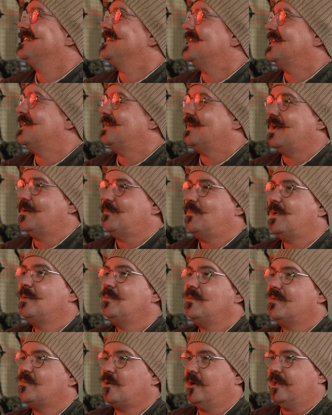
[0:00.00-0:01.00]
it, it
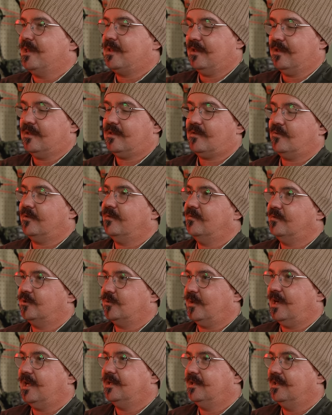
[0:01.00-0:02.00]
pinpoints this sort of
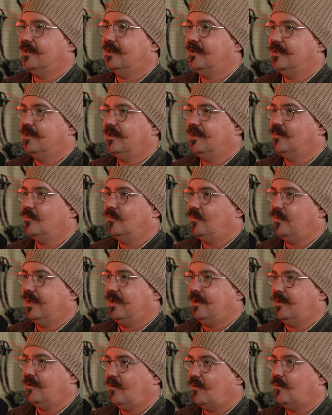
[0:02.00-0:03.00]
dread that
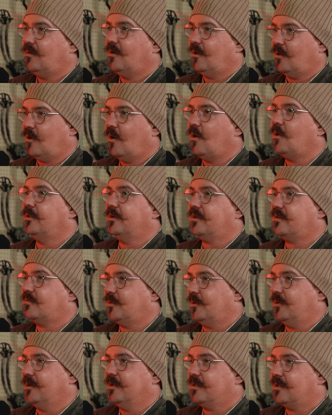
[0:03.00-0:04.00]
we are all
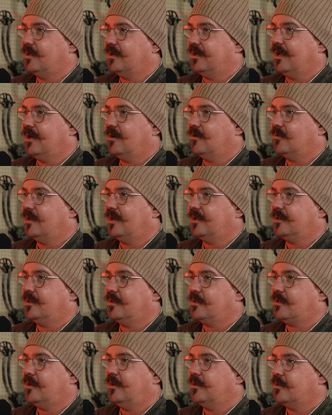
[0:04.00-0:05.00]
experiencing now, like
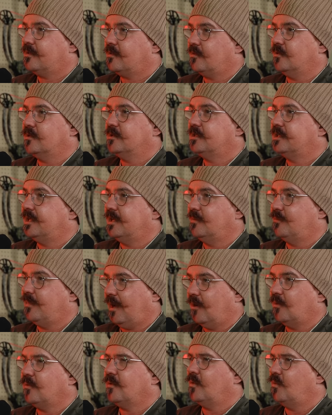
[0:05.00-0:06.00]
this uncertainty
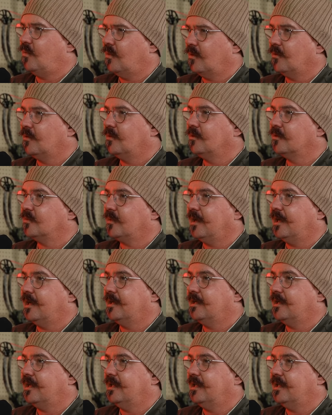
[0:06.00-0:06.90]
about the world, right?